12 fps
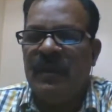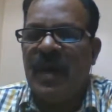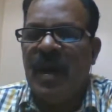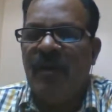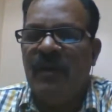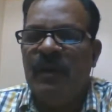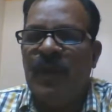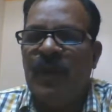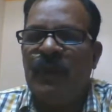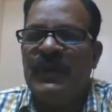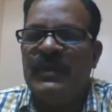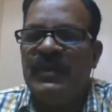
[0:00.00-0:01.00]
how the
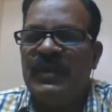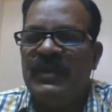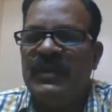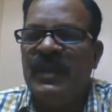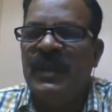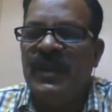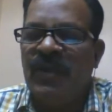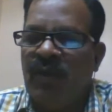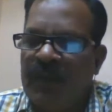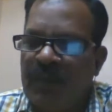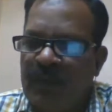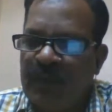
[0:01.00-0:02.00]
population is you have
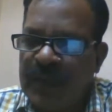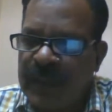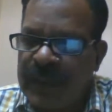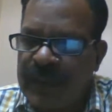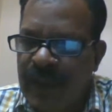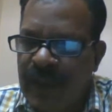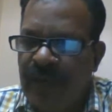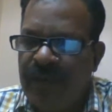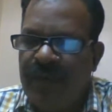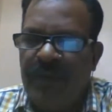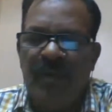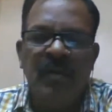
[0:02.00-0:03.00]
to take care of
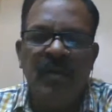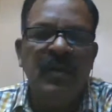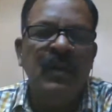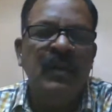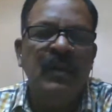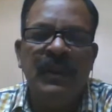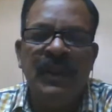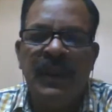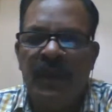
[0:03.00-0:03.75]
uh, the